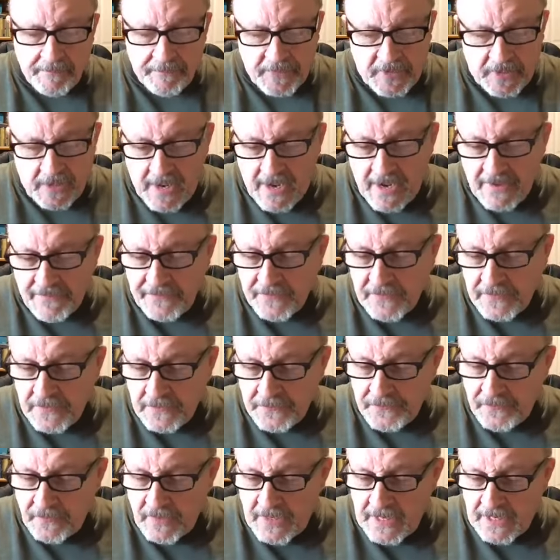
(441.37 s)
Life in the
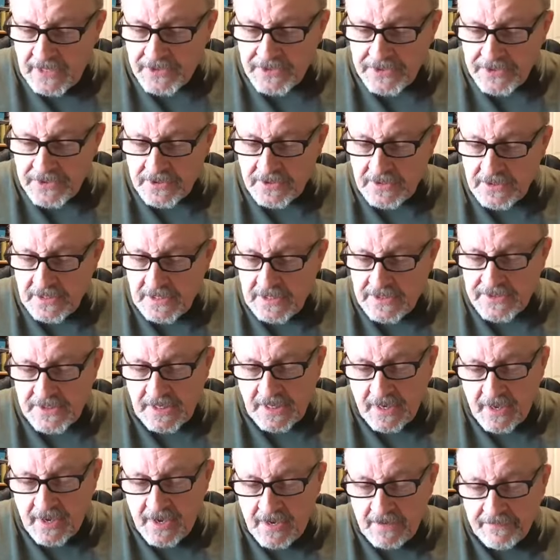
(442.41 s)
flesh is a
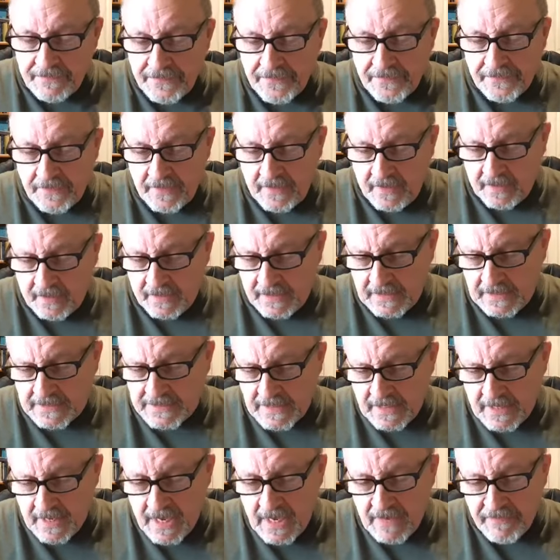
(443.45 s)
life
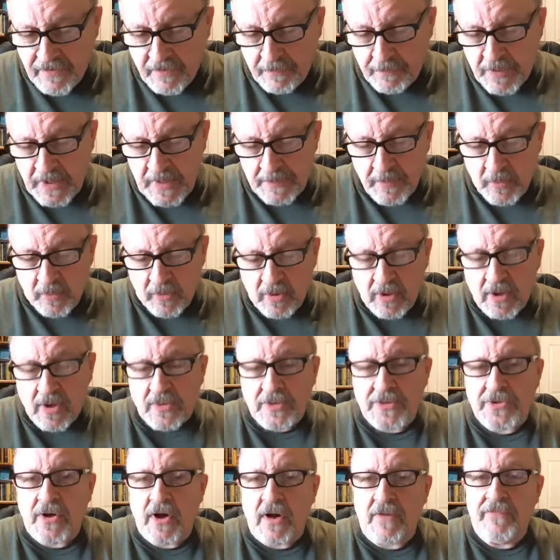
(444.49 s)
of people
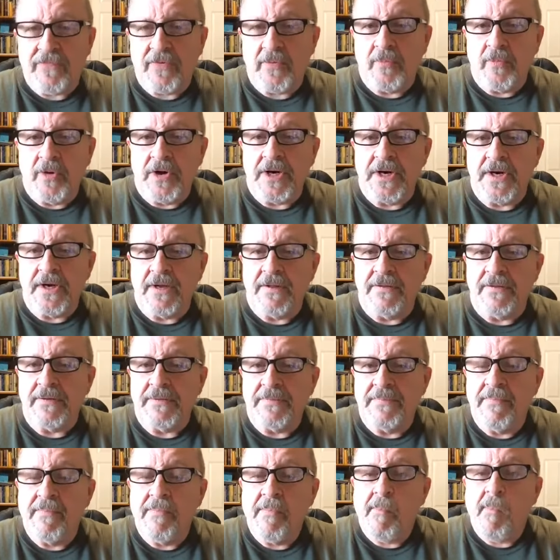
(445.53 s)
closed off from one
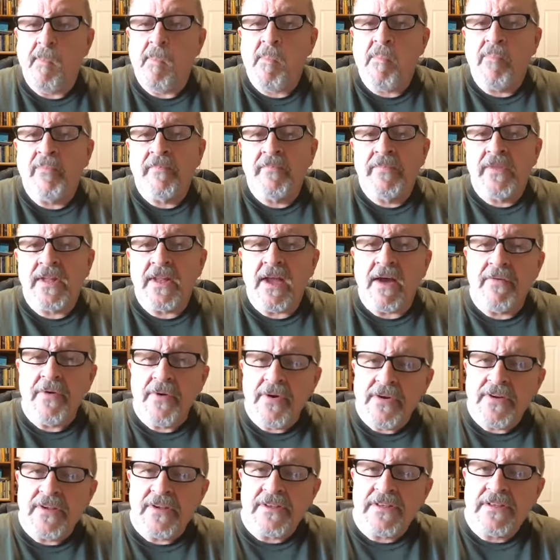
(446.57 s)
another. Now, I've
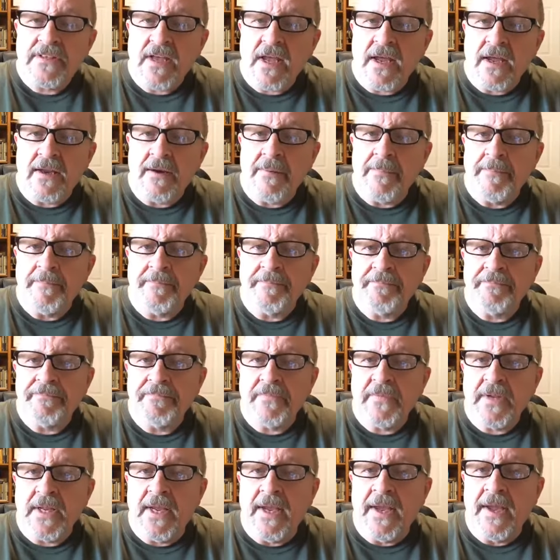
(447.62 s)
heard it said,
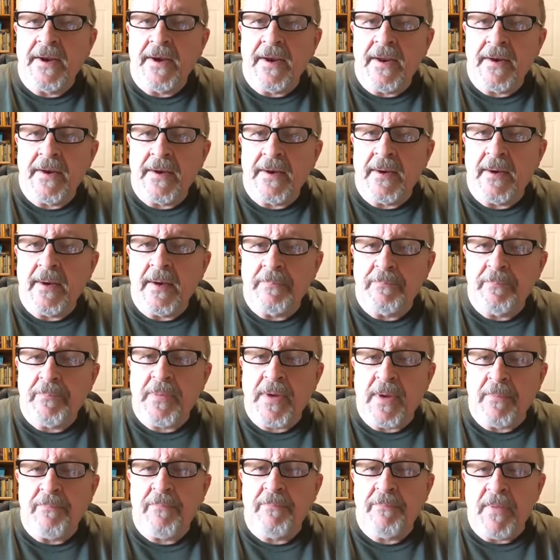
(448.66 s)
and
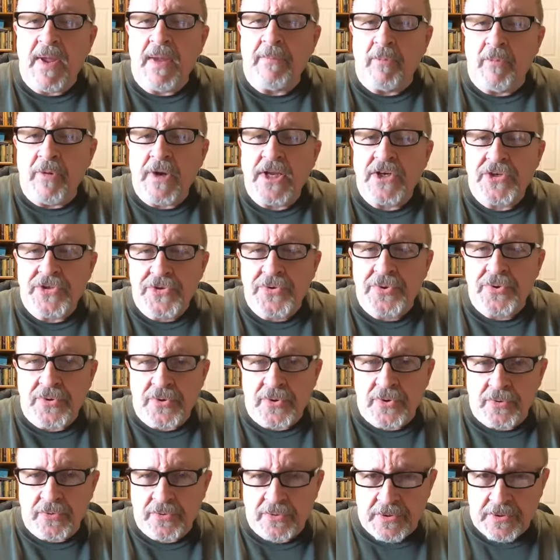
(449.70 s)
it rings
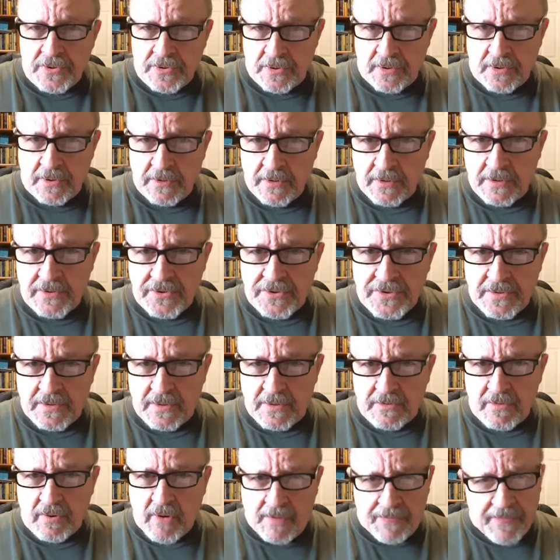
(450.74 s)
true
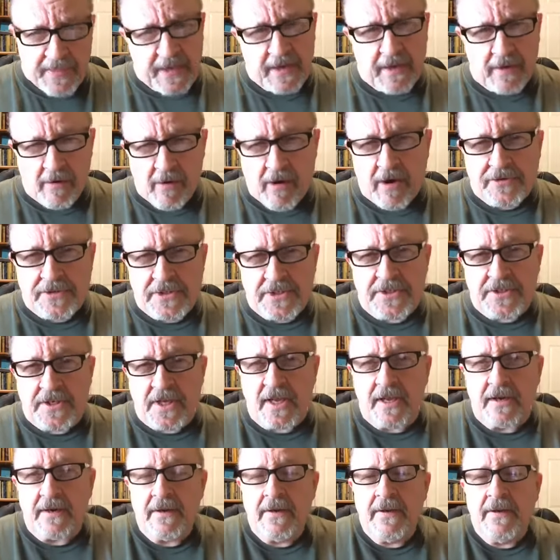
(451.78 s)
to I think a large extent,